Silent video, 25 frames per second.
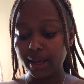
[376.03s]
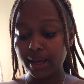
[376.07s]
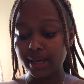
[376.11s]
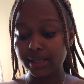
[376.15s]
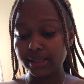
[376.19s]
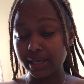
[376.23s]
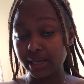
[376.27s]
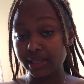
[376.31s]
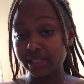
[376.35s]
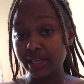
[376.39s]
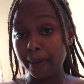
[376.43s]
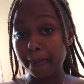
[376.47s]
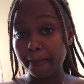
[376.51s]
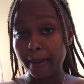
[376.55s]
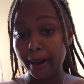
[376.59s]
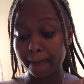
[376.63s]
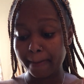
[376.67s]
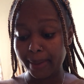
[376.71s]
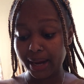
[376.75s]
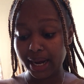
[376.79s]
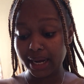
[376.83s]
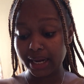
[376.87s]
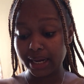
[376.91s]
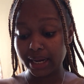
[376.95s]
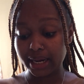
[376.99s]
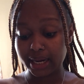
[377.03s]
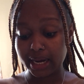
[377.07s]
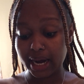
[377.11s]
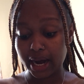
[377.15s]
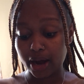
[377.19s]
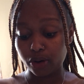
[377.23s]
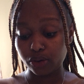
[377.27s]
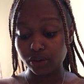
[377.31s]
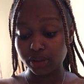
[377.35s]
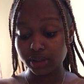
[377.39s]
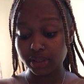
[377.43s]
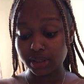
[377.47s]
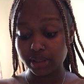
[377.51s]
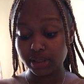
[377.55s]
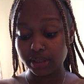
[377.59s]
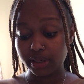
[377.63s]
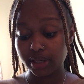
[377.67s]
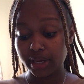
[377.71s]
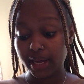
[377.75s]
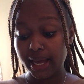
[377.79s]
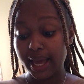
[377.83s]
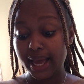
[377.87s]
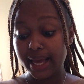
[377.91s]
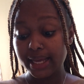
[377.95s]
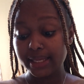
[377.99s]
Set up a bank account,
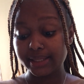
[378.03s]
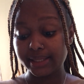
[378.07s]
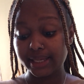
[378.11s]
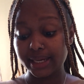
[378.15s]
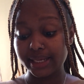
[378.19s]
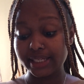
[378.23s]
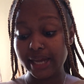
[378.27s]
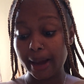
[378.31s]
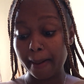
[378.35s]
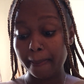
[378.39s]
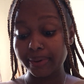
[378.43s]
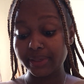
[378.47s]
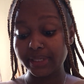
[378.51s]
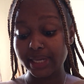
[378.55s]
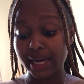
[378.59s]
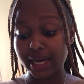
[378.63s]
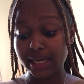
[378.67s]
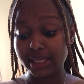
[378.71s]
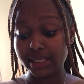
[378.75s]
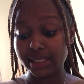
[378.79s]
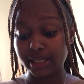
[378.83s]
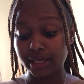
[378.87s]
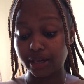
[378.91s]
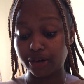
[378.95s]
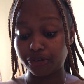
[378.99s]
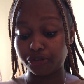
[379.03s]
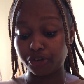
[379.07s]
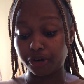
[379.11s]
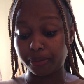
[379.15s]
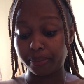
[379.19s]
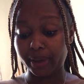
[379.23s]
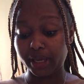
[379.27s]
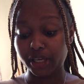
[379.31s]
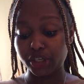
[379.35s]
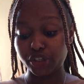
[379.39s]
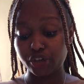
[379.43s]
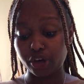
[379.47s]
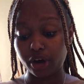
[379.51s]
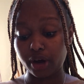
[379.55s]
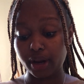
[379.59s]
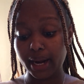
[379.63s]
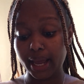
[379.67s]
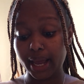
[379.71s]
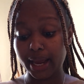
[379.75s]
set up tax information,